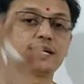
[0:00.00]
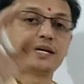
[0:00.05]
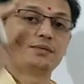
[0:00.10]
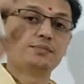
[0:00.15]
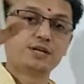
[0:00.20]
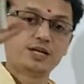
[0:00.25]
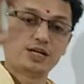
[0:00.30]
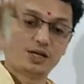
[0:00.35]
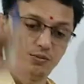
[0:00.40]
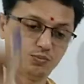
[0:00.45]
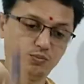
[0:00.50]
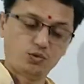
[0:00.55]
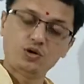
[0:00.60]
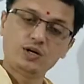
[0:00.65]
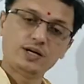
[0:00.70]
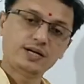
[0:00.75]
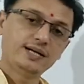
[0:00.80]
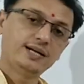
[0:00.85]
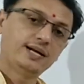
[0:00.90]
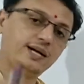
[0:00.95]
chemical
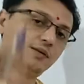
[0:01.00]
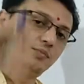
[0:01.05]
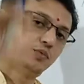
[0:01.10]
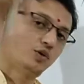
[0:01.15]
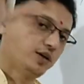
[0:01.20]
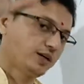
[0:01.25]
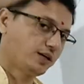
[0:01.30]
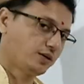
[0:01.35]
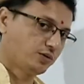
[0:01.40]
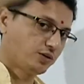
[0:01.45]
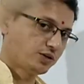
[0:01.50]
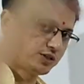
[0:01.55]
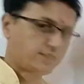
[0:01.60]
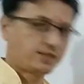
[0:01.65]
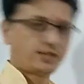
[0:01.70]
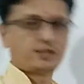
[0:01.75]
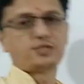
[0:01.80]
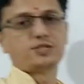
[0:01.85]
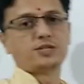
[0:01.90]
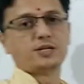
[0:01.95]
bonding and molecular
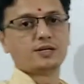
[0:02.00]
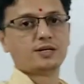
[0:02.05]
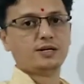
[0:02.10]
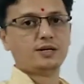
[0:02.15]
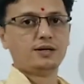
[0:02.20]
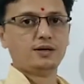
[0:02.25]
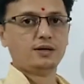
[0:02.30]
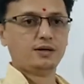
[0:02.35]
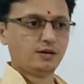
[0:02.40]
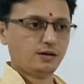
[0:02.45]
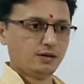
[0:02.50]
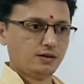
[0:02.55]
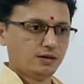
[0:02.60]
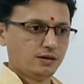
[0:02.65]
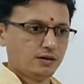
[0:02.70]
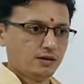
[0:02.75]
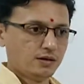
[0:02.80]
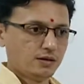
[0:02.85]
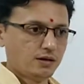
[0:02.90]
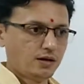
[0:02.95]
structure.
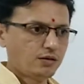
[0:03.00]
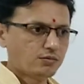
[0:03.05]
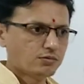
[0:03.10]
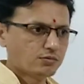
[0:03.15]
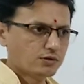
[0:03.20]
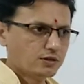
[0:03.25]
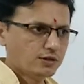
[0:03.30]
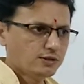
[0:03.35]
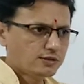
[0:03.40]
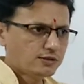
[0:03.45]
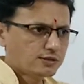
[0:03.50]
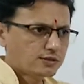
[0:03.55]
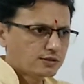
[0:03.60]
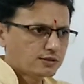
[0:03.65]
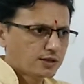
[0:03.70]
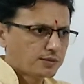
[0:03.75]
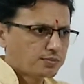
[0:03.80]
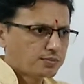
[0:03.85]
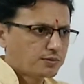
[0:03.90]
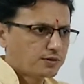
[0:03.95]
Now this
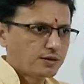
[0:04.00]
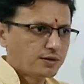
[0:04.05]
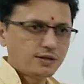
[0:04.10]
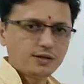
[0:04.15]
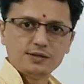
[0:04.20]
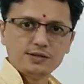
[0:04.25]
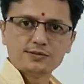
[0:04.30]
chapter